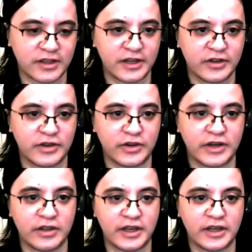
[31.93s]
I don't know
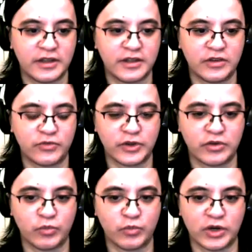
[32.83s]
how like infra
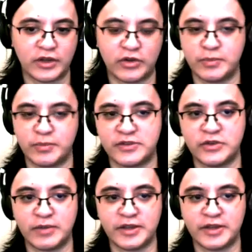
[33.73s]
working group is
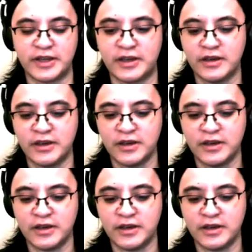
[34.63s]
doing, but like